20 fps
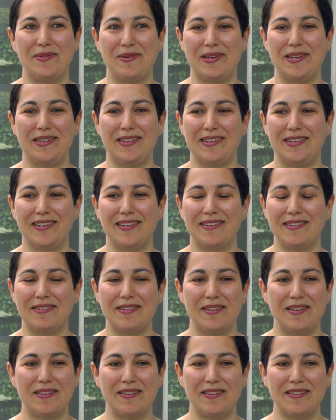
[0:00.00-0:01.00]
doing
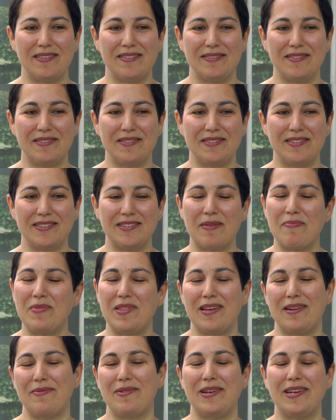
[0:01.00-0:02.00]

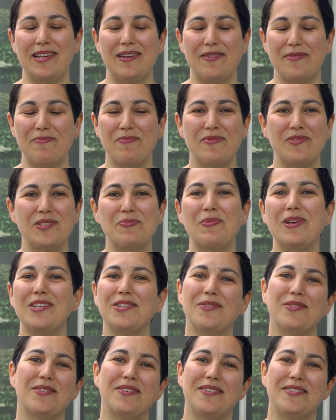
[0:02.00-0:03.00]
something really
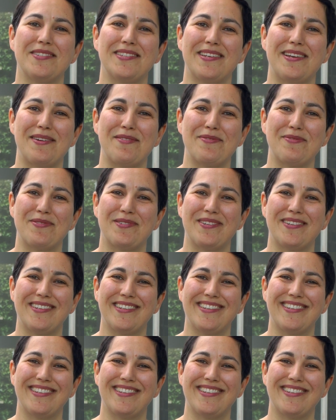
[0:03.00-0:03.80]
special to yourself.